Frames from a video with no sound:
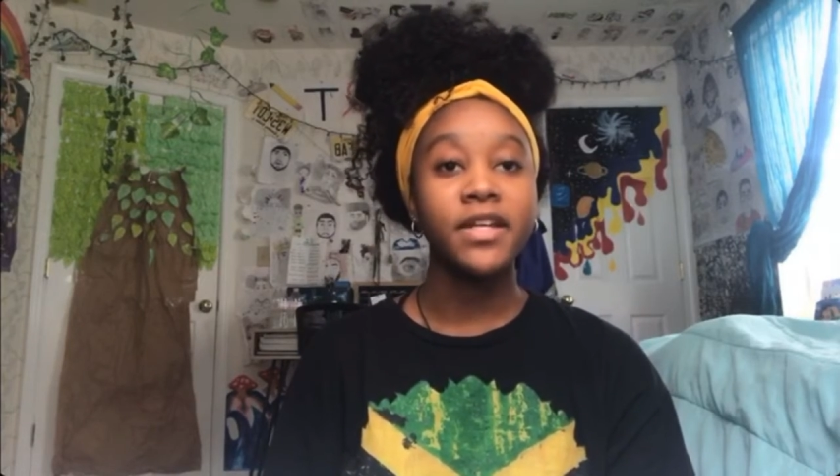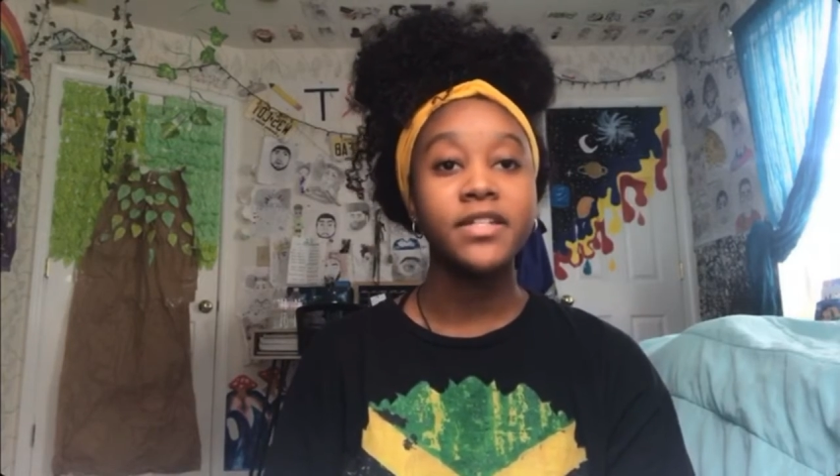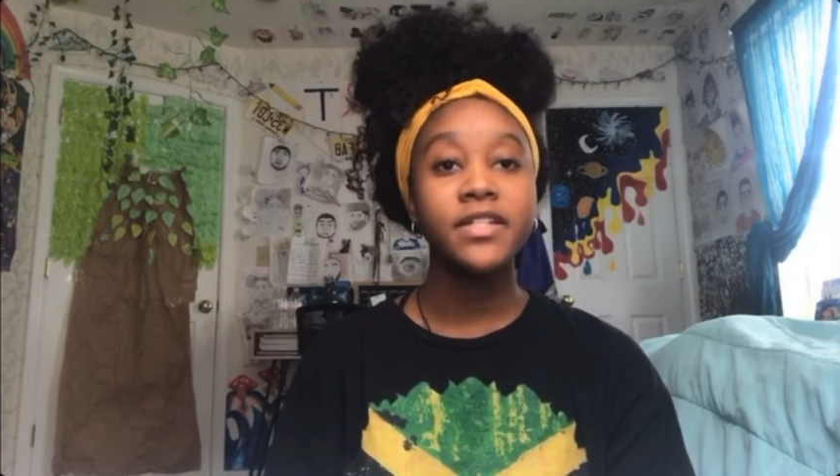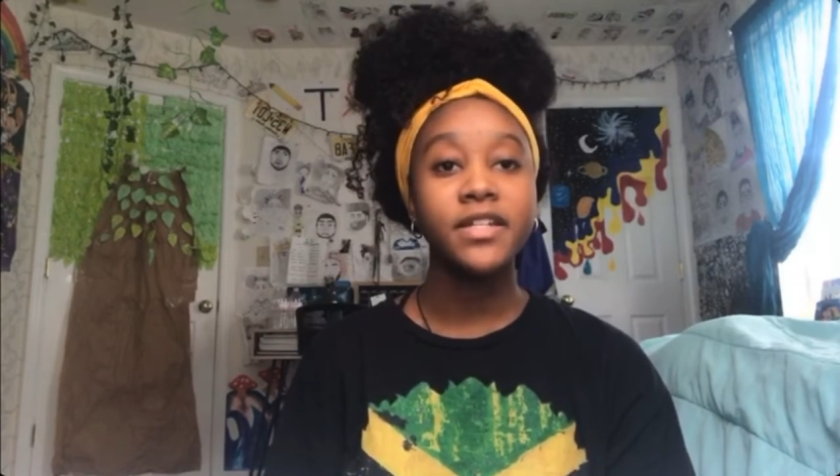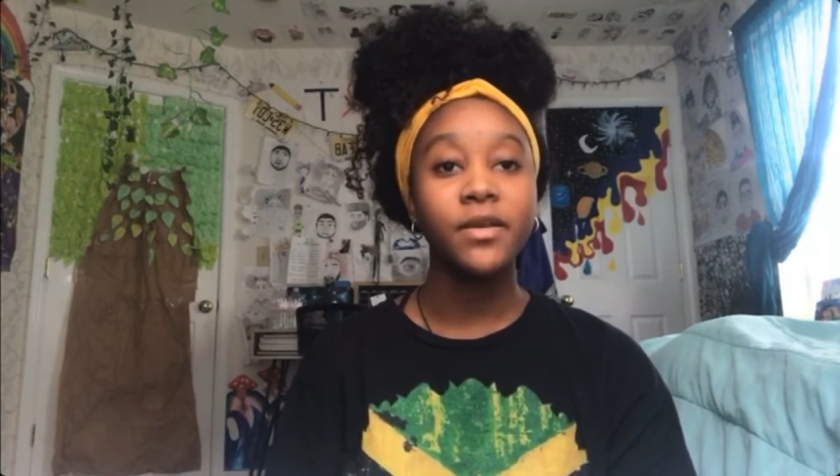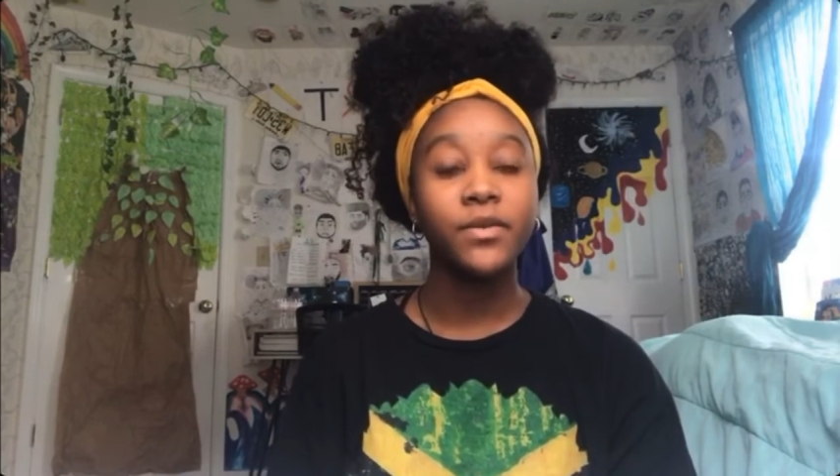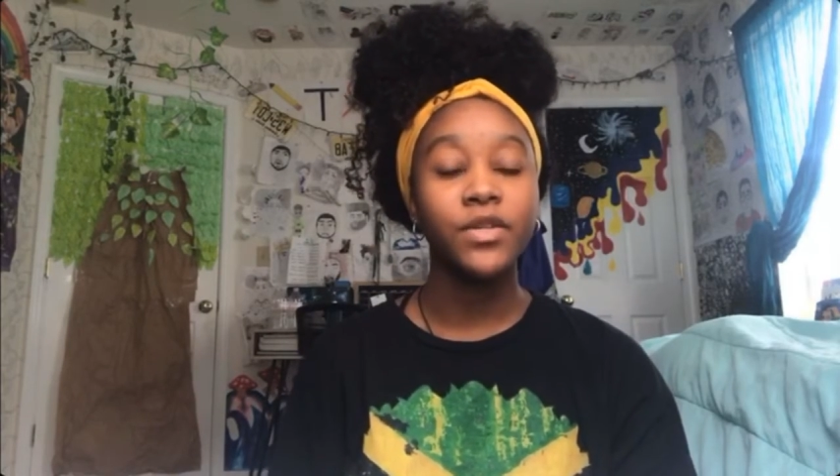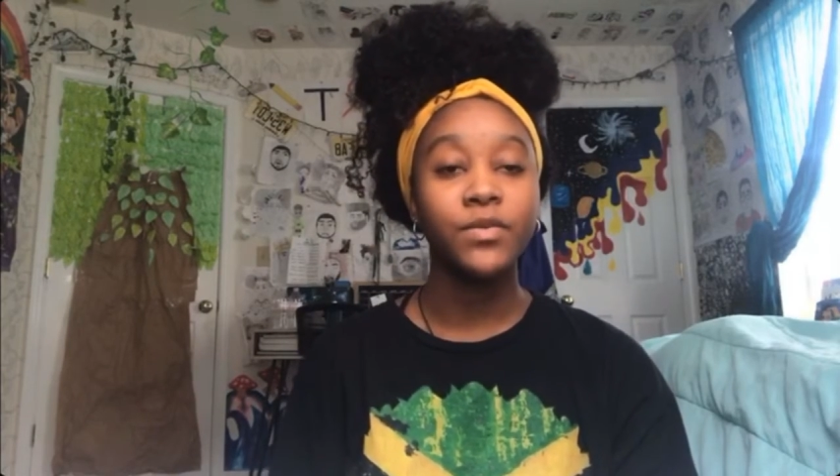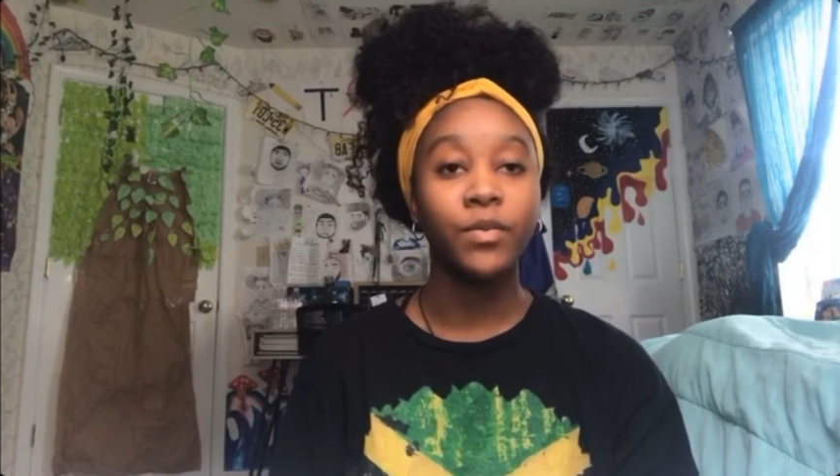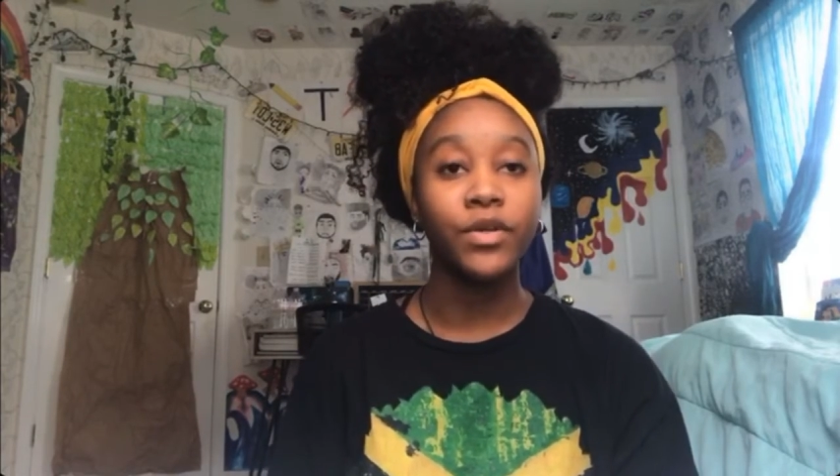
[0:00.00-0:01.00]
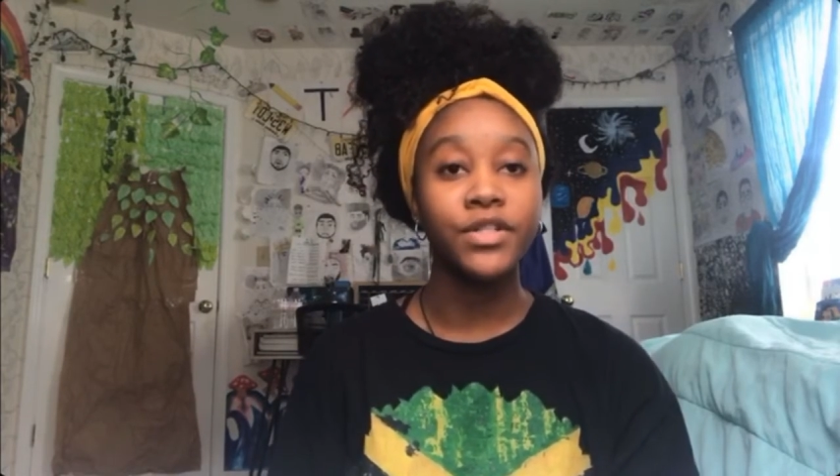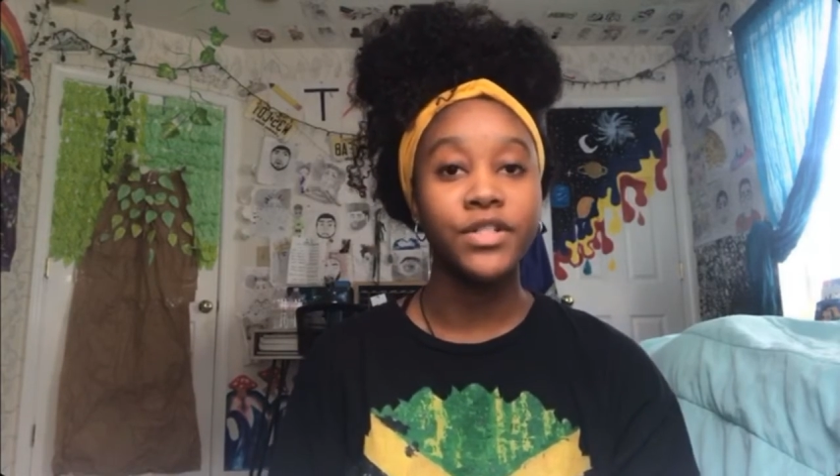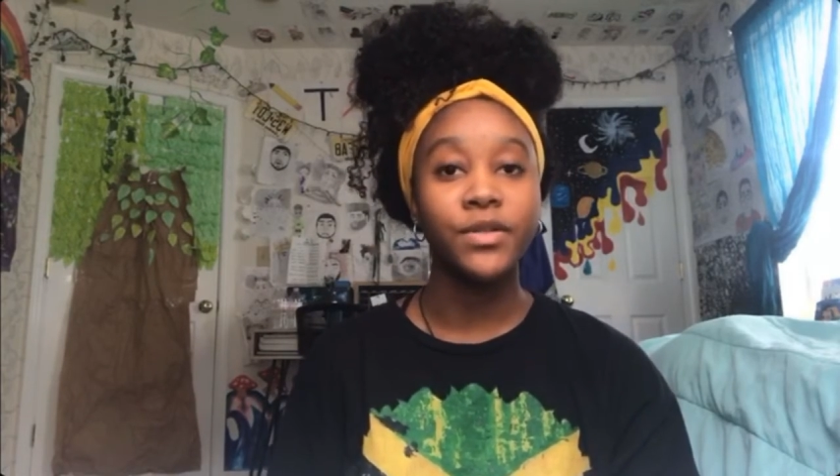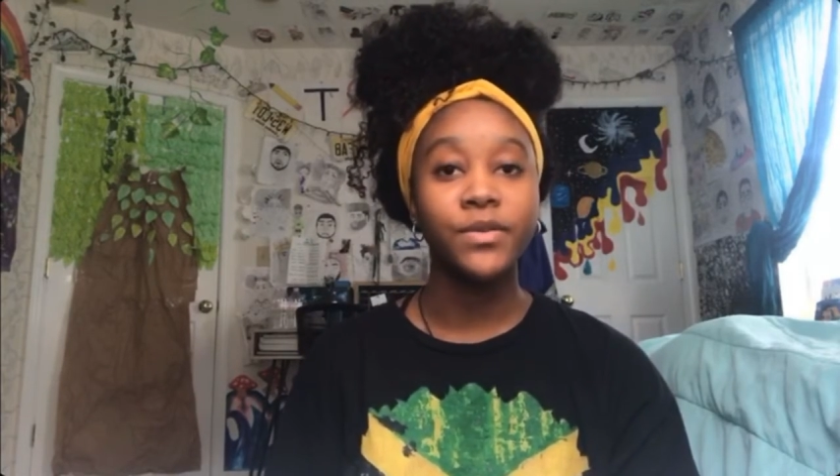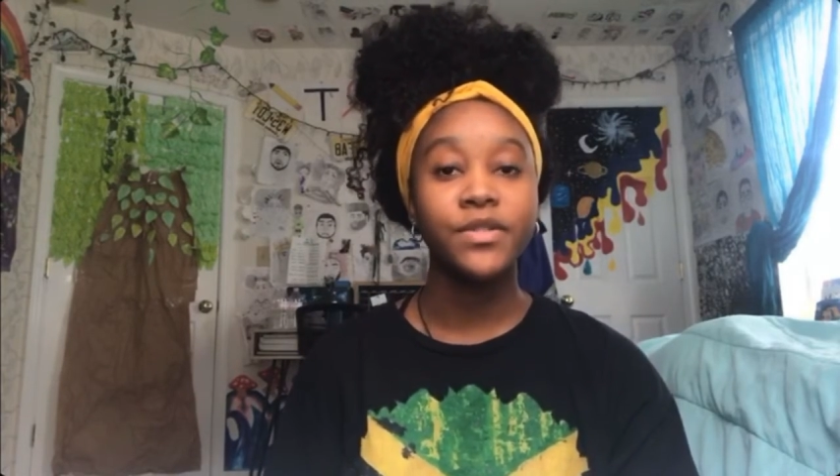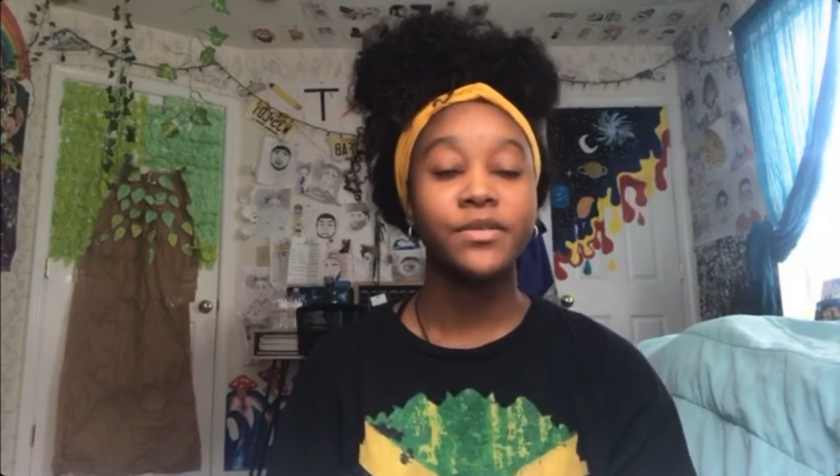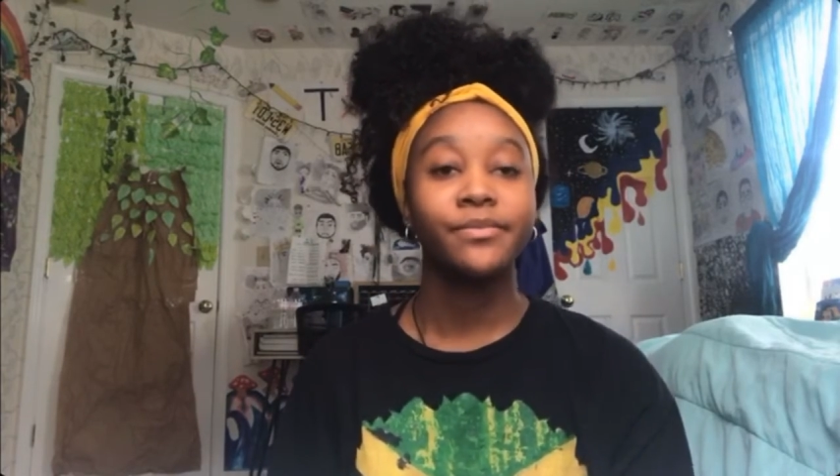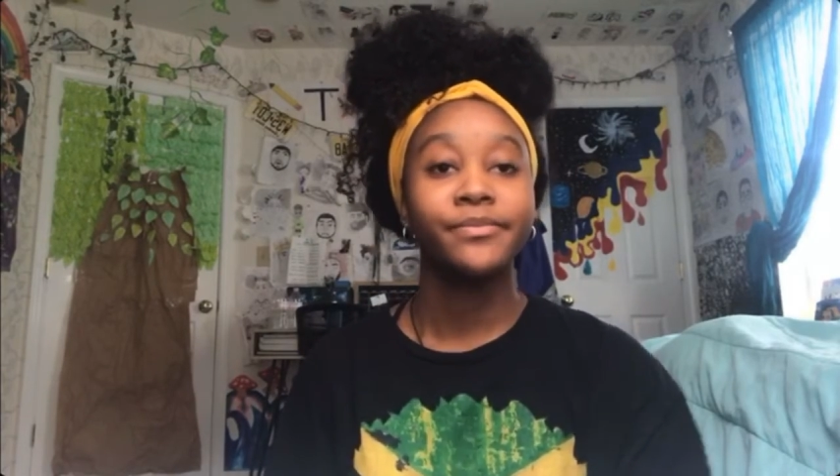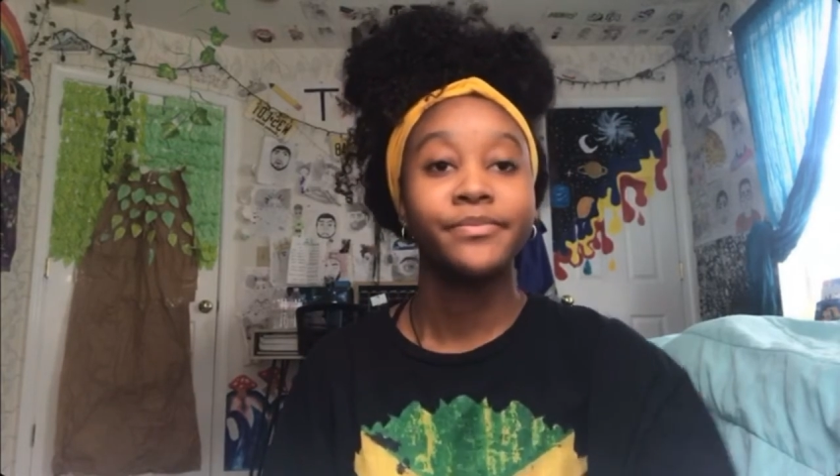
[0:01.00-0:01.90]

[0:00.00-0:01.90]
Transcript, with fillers: Now to Dino with your sports news.